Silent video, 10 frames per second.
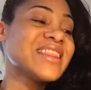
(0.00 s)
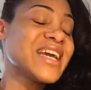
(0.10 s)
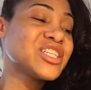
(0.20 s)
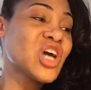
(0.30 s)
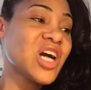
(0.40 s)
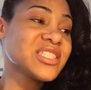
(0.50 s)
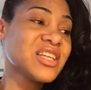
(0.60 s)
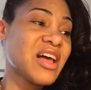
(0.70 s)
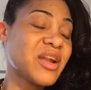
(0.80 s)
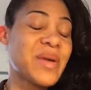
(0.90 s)
They talked
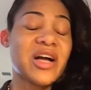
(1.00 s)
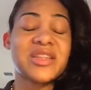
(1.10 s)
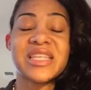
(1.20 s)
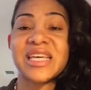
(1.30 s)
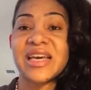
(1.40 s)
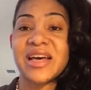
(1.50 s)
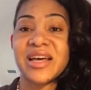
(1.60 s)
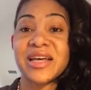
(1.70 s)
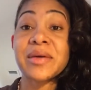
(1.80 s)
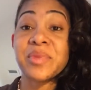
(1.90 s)
a lot about
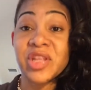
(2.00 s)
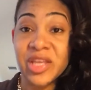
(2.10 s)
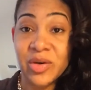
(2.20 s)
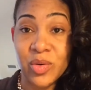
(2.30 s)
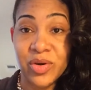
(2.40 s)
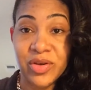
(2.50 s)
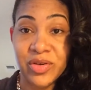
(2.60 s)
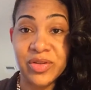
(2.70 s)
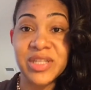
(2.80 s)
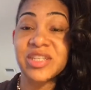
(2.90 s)
the Camelia
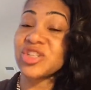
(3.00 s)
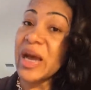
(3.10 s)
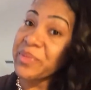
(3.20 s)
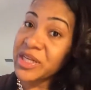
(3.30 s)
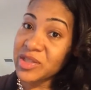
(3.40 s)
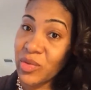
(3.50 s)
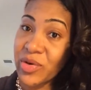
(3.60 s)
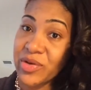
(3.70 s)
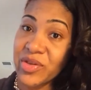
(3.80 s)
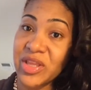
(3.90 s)
oil. It's a Japanese
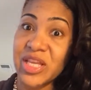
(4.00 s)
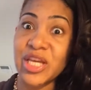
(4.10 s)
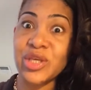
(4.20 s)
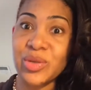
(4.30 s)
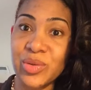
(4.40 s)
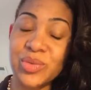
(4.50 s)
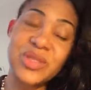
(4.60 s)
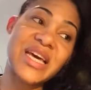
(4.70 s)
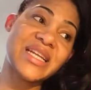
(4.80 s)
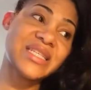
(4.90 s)
oil that they
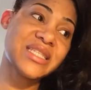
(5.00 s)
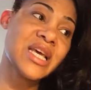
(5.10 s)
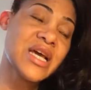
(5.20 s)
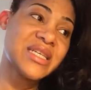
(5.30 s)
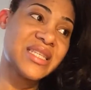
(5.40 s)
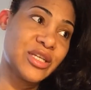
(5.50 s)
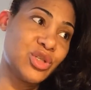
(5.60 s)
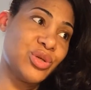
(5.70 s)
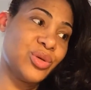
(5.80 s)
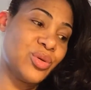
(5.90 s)
use that is
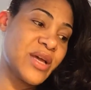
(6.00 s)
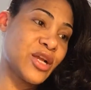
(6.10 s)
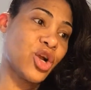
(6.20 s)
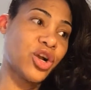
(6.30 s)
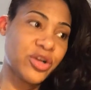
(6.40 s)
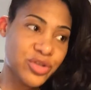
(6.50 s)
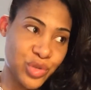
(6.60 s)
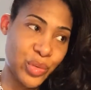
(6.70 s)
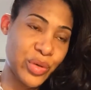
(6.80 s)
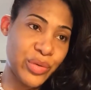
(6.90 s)
said to
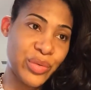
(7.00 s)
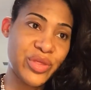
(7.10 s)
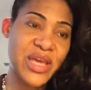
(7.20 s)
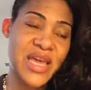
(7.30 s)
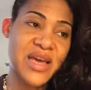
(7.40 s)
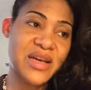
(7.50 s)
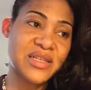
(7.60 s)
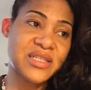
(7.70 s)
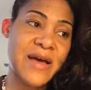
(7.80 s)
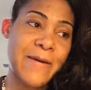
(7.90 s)
encourage growth
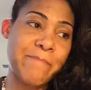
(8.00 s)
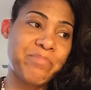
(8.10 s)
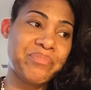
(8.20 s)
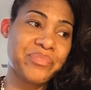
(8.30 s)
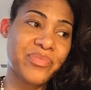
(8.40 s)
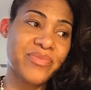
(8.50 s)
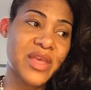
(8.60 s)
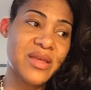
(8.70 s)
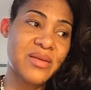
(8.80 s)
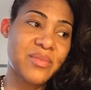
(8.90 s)
and
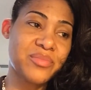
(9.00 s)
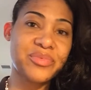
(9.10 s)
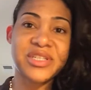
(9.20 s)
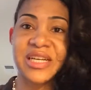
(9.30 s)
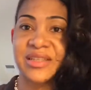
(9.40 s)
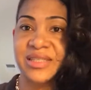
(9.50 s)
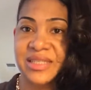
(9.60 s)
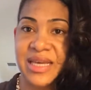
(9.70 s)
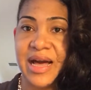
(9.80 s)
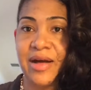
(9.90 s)
protect the
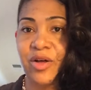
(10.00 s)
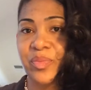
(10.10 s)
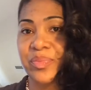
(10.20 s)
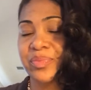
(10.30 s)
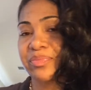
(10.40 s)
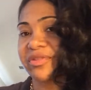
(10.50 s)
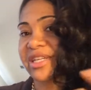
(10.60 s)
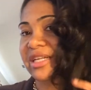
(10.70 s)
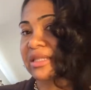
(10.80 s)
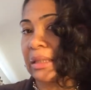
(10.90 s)
scalp,
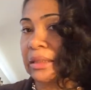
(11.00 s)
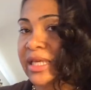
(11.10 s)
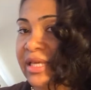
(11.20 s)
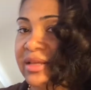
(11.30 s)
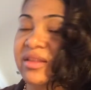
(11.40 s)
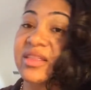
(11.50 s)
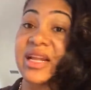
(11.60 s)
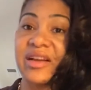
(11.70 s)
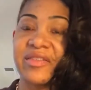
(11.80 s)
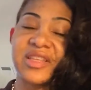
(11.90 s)
protect the length,
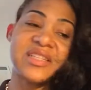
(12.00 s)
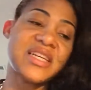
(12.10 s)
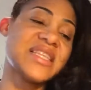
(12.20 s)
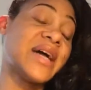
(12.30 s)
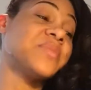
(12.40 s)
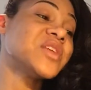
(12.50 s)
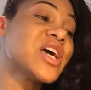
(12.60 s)
and everything like that.